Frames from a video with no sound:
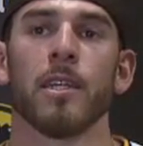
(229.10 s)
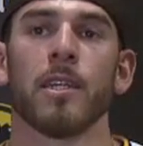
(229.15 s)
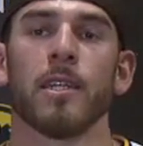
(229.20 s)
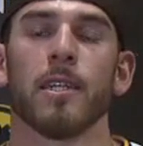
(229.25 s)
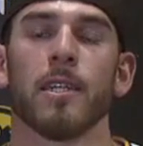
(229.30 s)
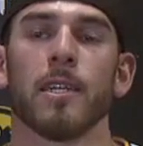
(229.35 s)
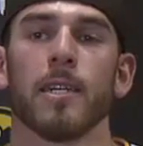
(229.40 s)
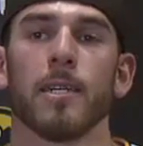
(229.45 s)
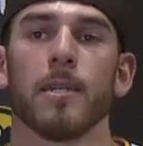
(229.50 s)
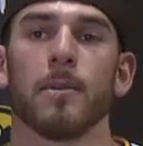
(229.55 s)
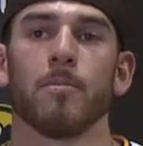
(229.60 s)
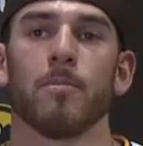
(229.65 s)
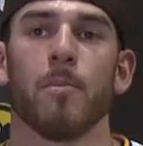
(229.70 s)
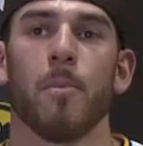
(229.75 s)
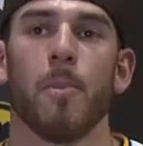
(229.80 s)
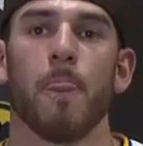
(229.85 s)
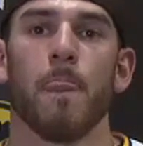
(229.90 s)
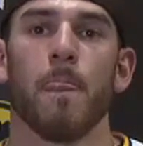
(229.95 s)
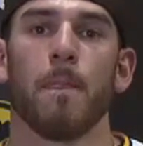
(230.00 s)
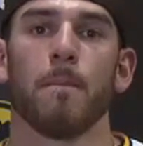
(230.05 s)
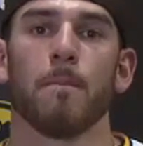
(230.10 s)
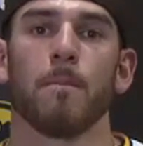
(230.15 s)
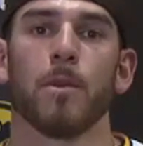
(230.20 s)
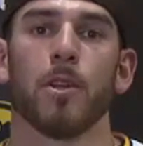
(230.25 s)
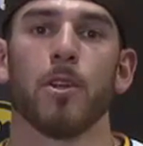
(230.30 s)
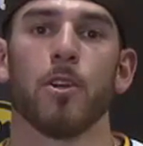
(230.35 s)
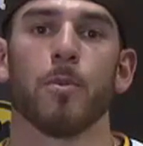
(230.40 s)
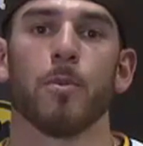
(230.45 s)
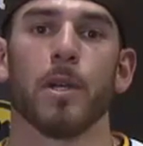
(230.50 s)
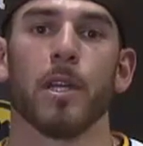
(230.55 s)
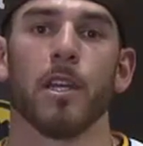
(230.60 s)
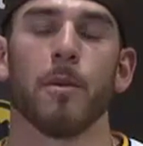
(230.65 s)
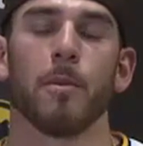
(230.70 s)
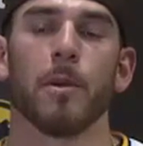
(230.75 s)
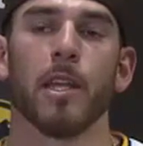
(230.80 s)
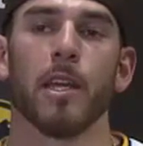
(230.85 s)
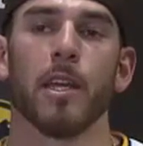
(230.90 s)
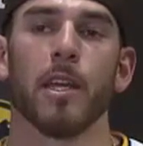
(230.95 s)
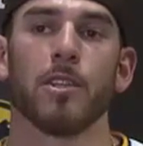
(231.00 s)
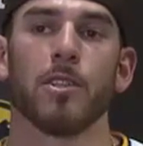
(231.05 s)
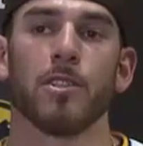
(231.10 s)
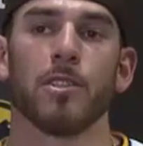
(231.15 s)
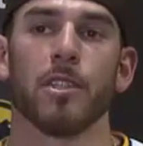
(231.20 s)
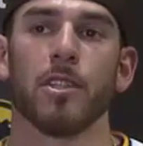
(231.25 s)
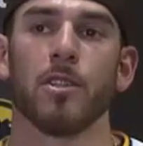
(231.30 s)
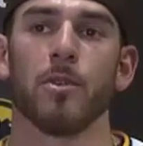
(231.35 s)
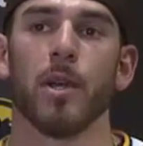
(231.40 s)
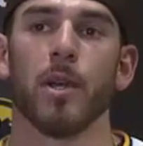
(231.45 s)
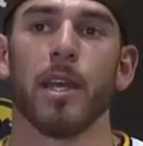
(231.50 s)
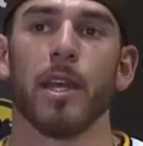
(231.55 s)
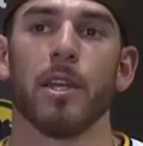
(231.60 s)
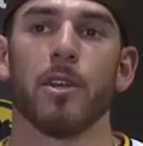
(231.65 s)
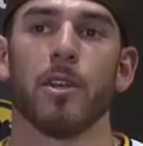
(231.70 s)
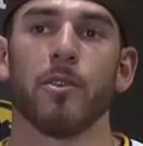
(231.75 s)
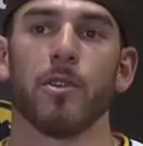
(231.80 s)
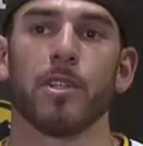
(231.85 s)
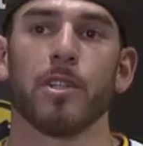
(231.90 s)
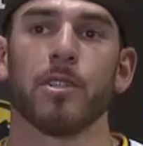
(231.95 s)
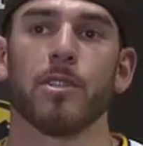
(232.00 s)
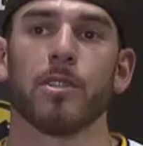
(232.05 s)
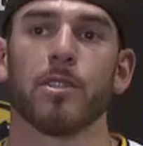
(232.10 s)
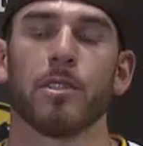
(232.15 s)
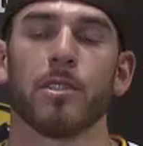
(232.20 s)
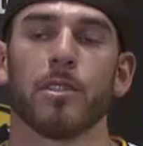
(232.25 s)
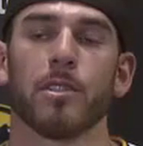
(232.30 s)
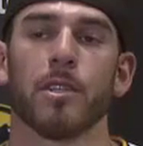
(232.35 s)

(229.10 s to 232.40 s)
Um, you know, but coming in, you see the way Hendricks,